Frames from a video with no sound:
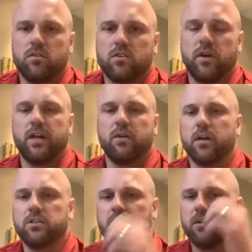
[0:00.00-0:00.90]
Eddie, why
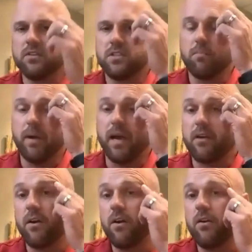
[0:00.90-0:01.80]
don't you give us your
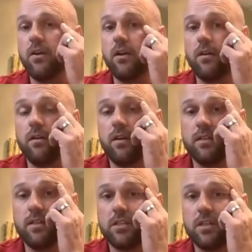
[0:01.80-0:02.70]
background
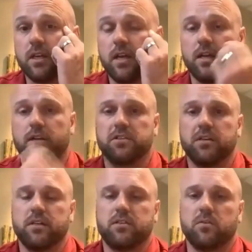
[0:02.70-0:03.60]
and touch on kind of your
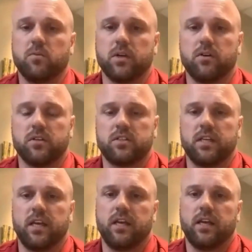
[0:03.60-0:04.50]
journey to Winona
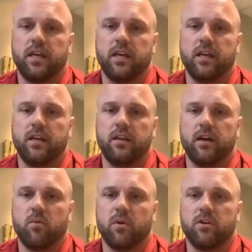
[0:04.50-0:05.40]
State and
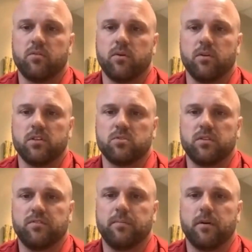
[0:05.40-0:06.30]
what your role is
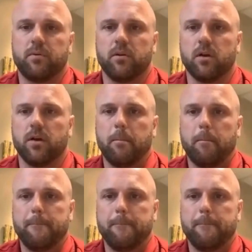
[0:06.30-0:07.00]
with the football program?